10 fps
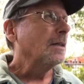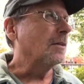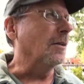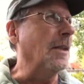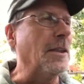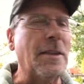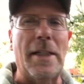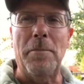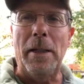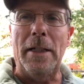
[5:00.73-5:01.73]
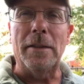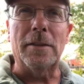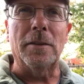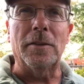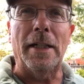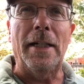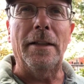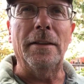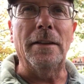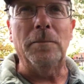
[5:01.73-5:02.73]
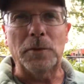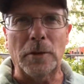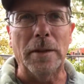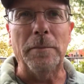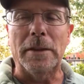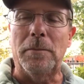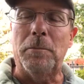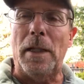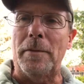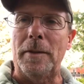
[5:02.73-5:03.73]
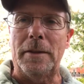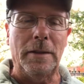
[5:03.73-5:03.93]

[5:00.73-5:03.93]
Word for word: So I just kind of balanced those out, um, trimmed the bottom of the